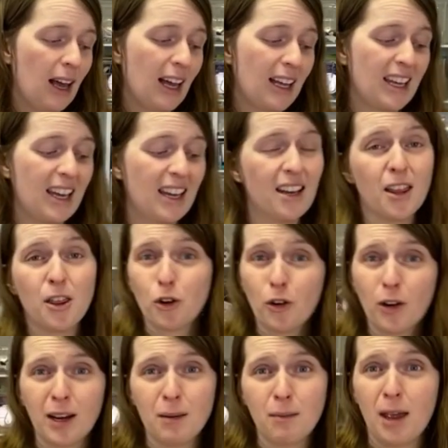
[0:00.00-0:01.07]
Again, the
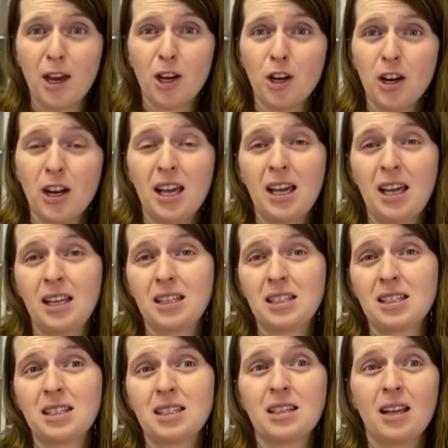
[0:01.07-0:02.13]
Cricut Maker
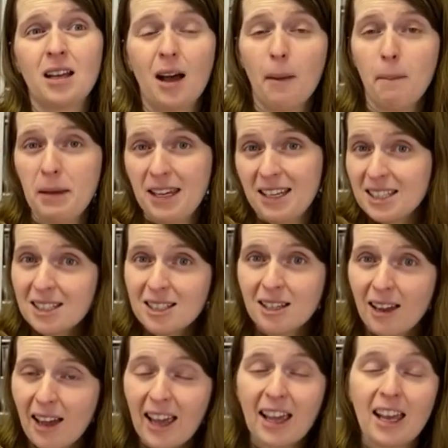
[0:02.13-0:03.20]
is a
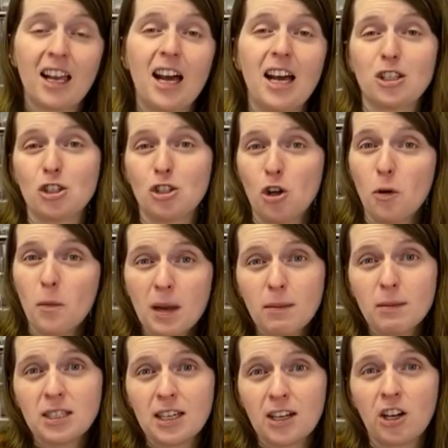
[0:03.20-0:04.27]
beast. It can cut so many
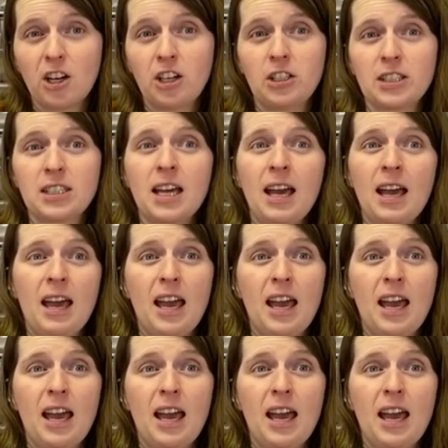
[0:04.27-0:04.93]
materials.